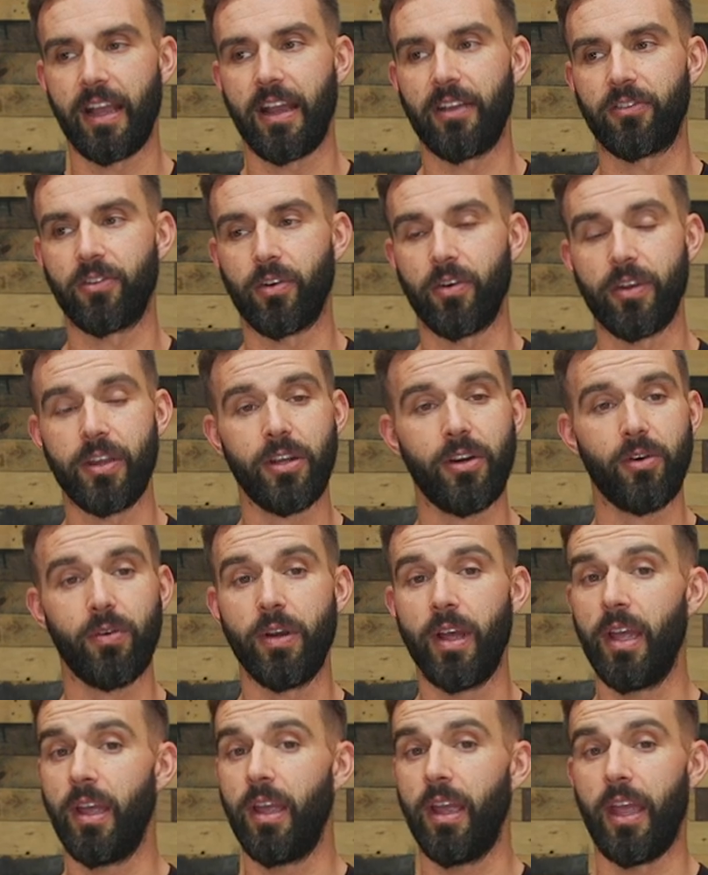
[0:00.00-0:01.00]
guys at
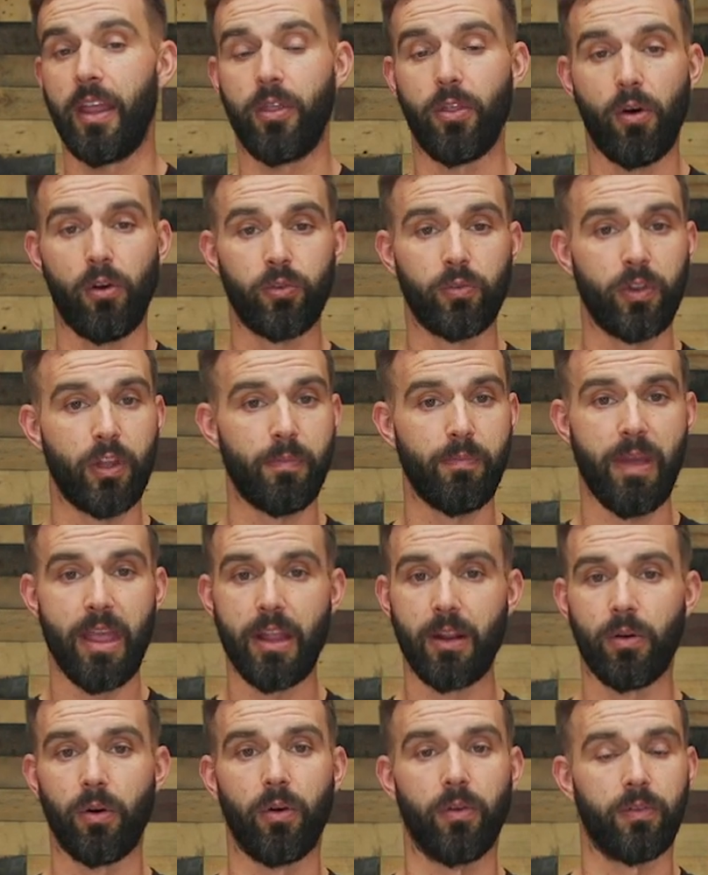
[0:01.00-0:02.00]
O'Neal, and those were their
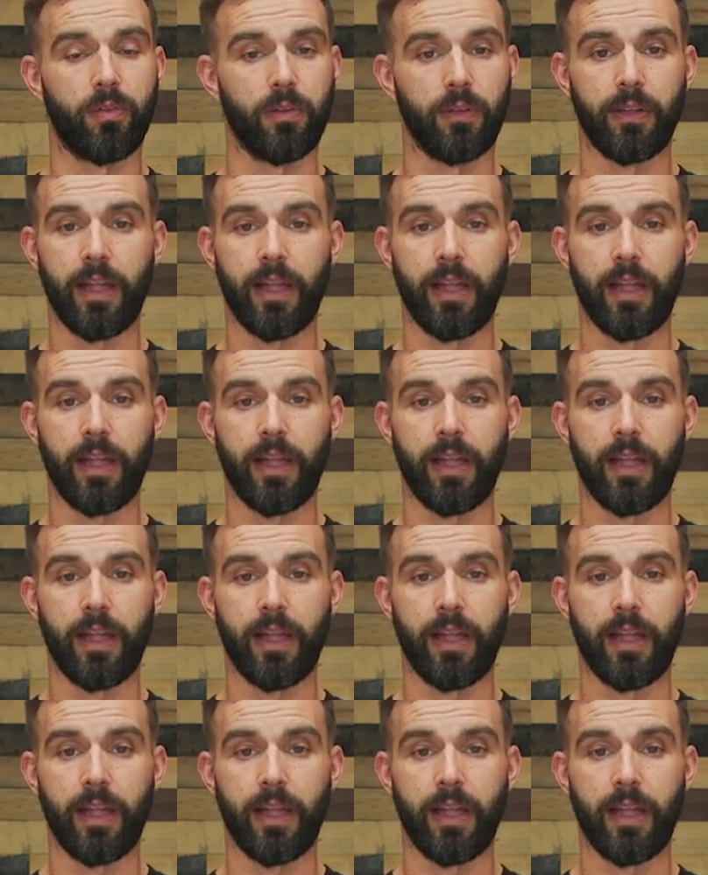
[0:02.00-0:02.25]
main goals: